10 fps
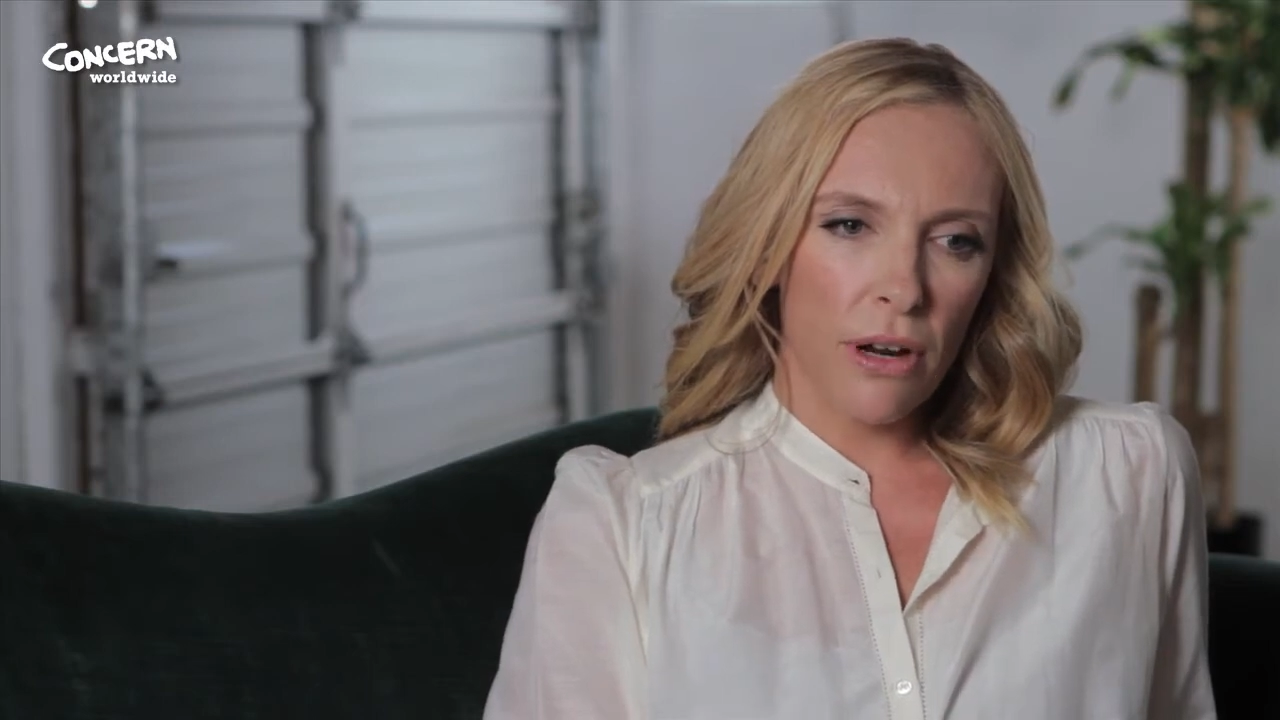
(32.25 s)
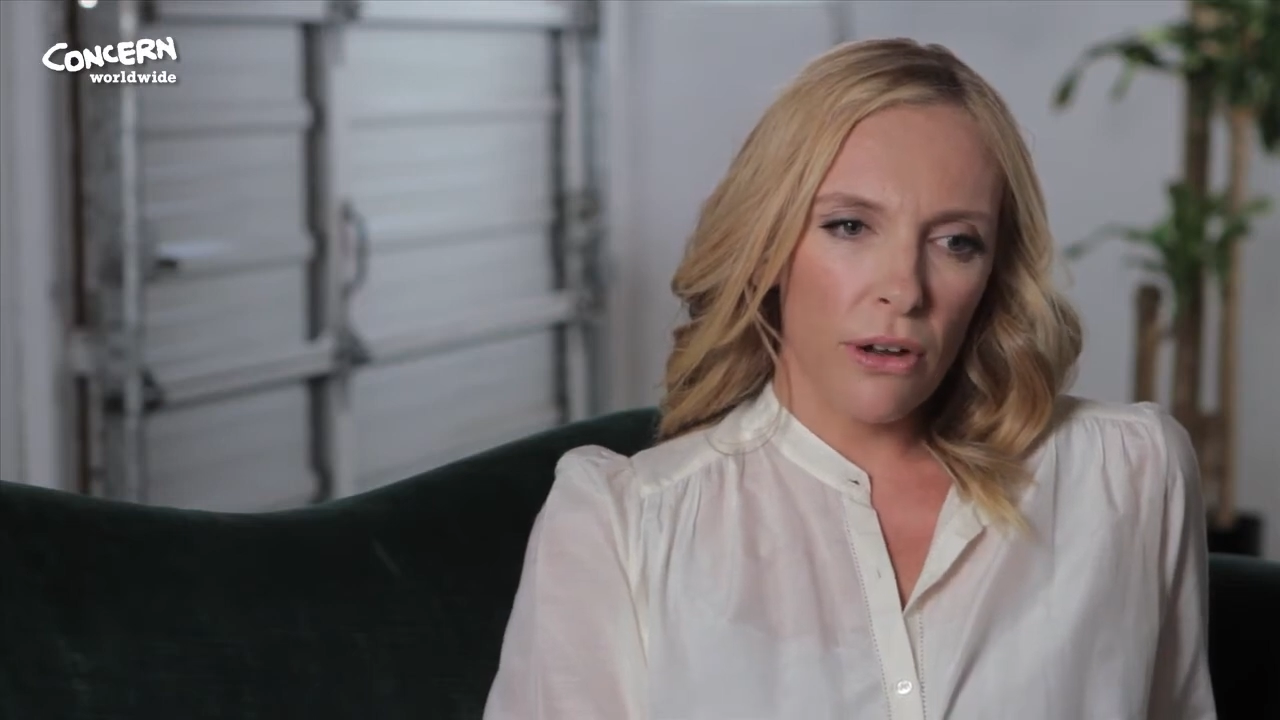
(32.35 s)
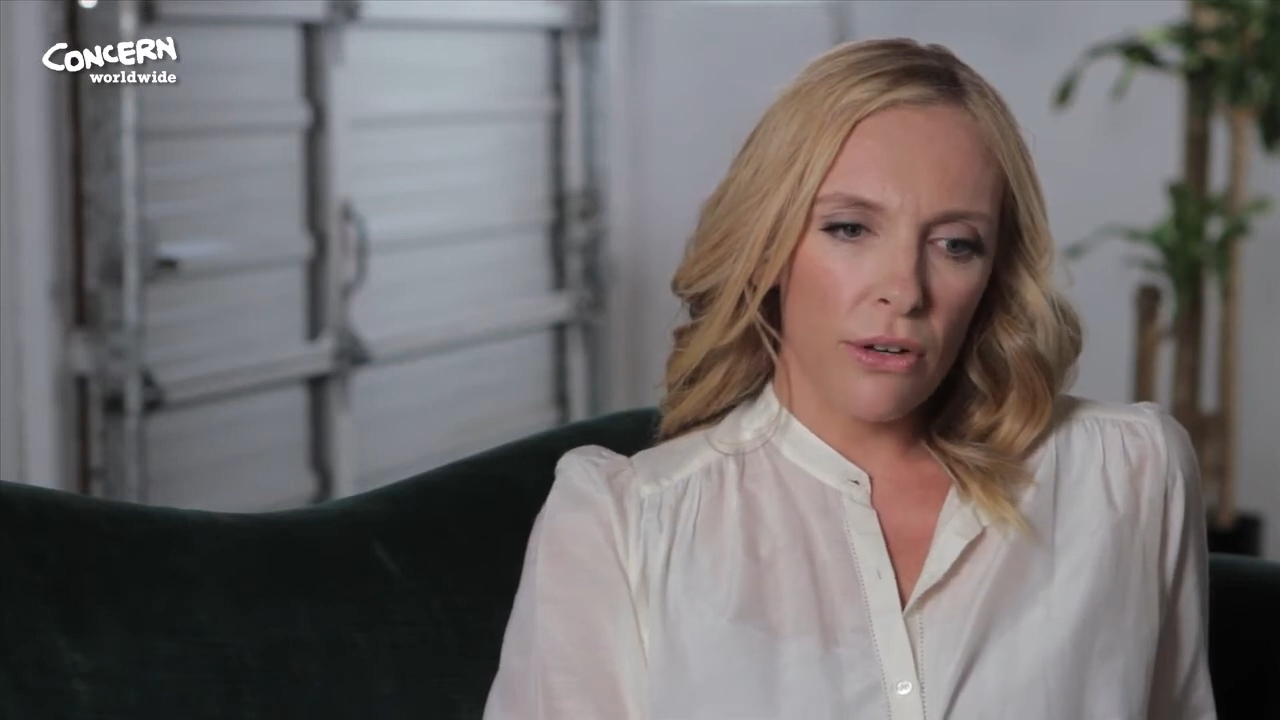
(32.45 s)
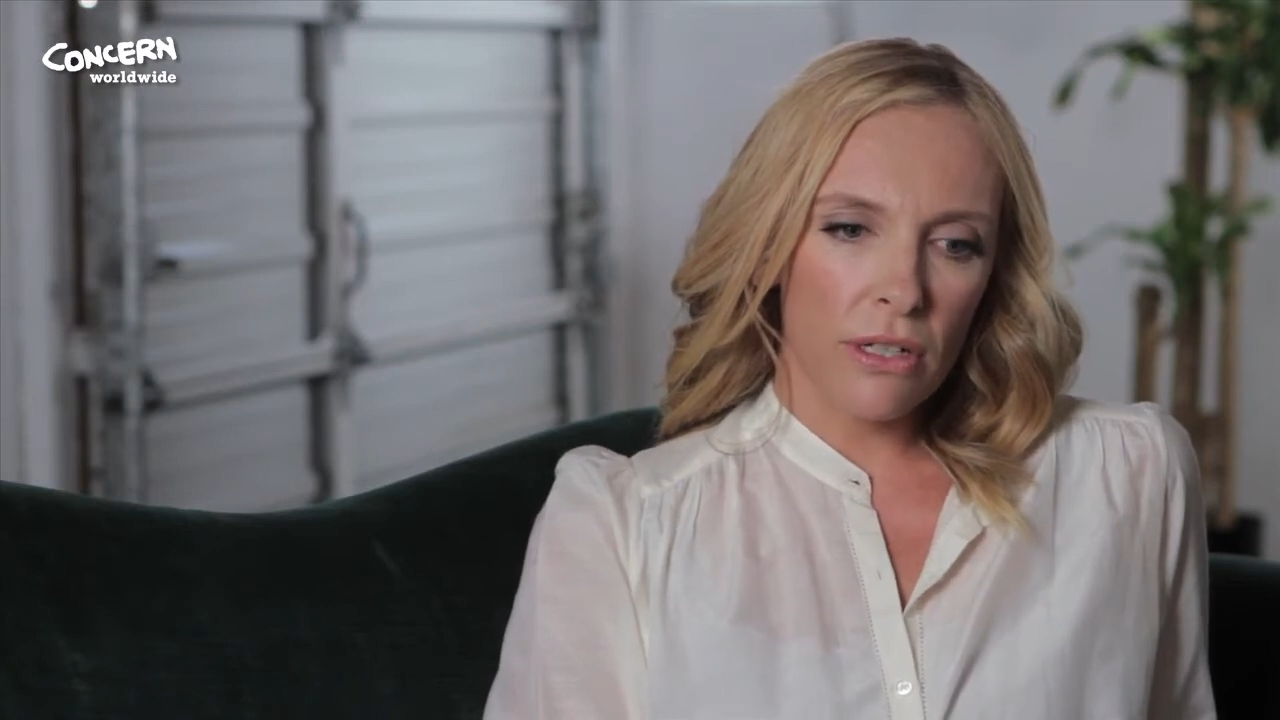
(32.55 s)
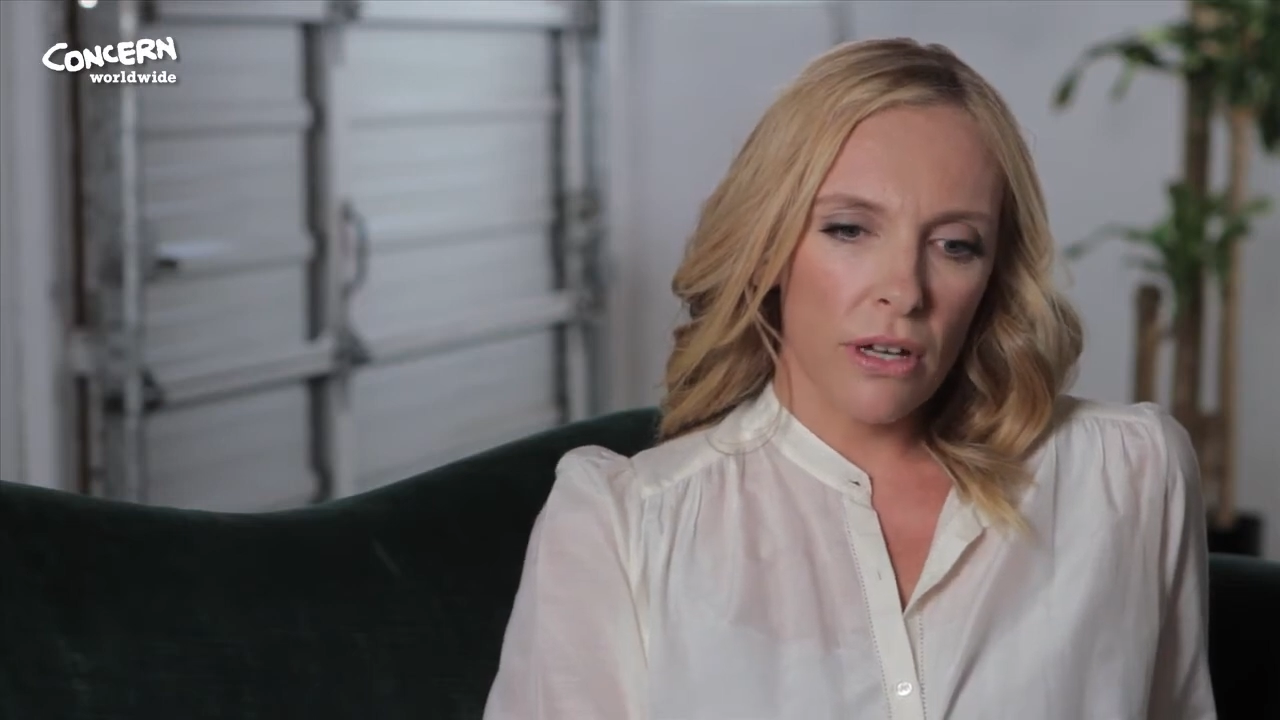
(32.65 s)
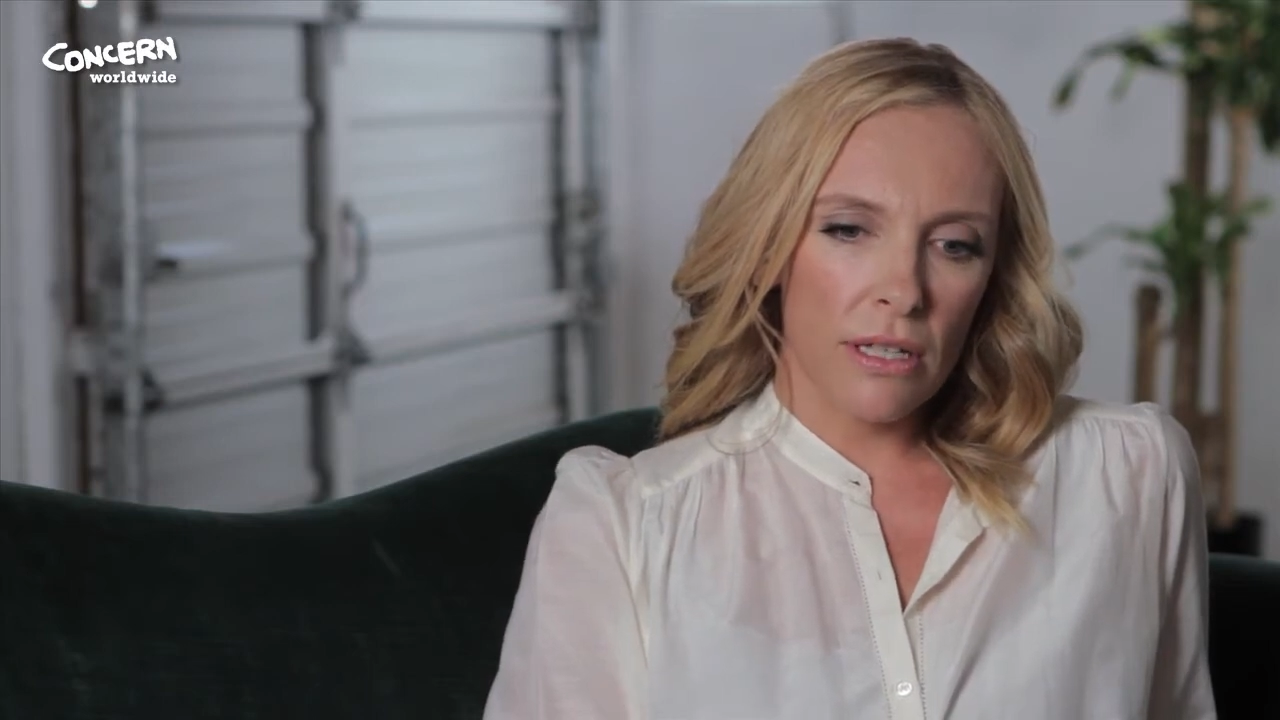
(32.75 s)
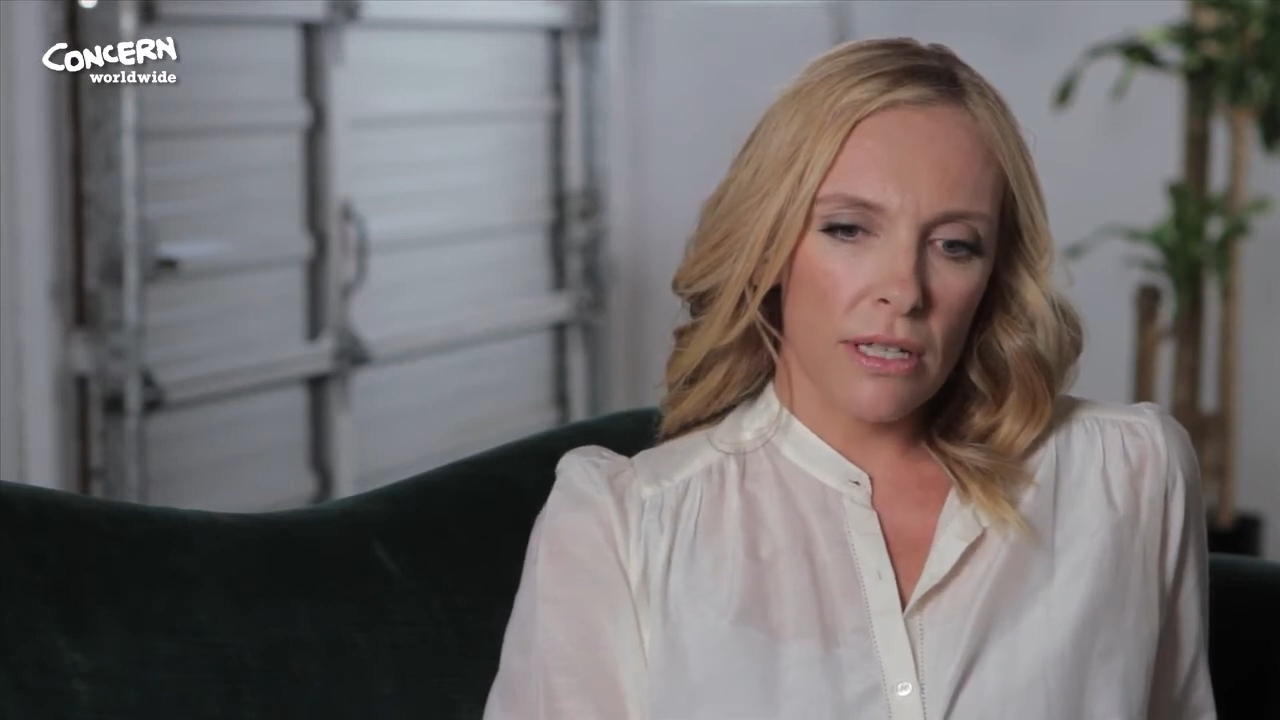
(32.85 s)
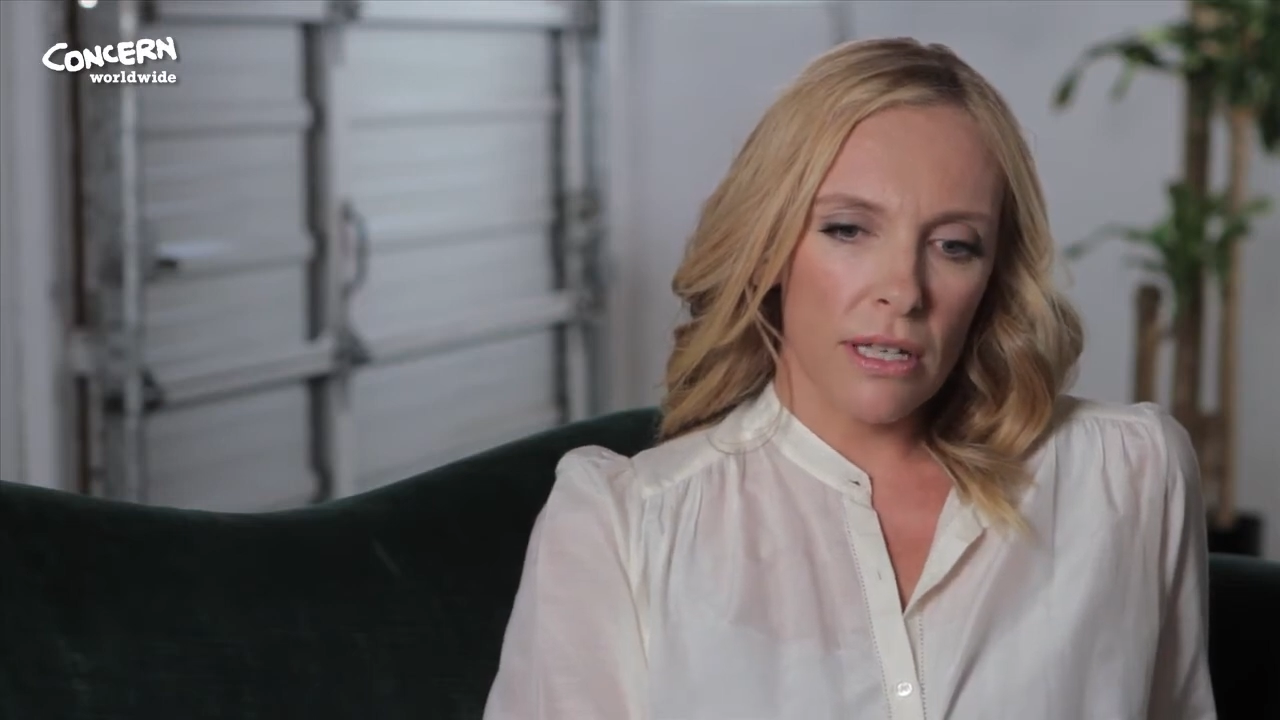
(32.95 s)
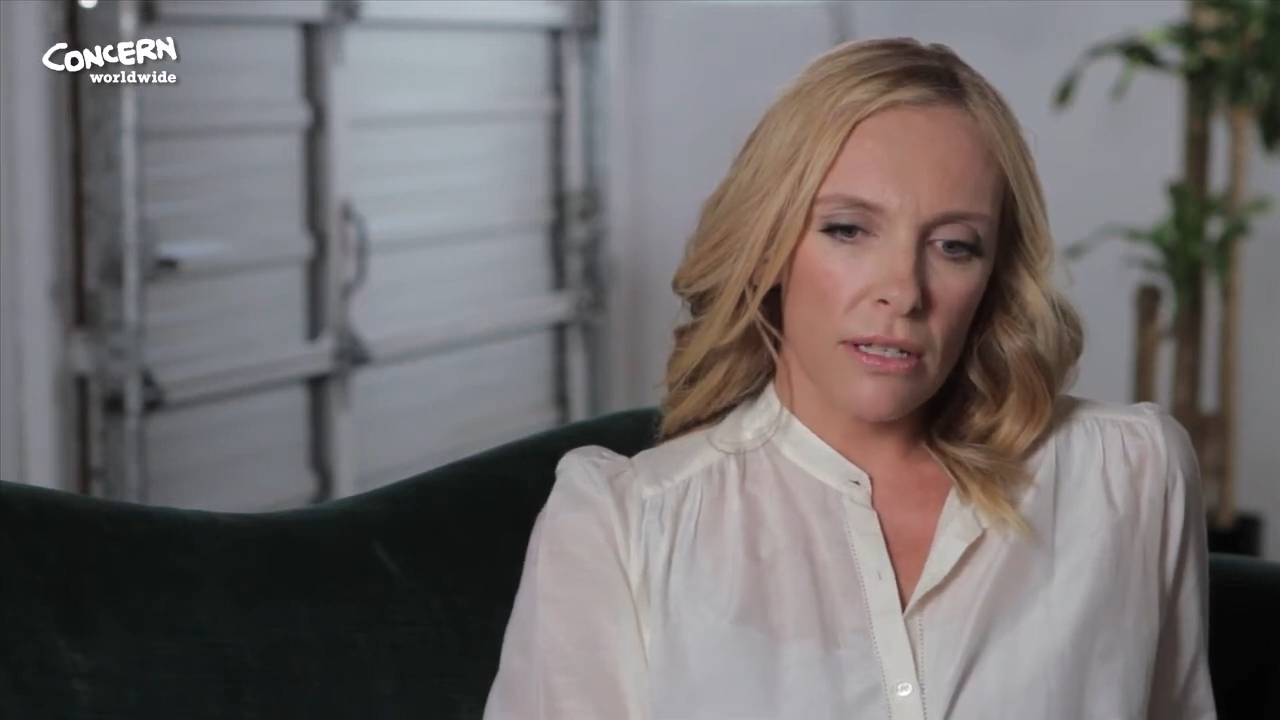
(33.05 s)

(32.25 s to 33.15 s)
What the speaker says: prioritize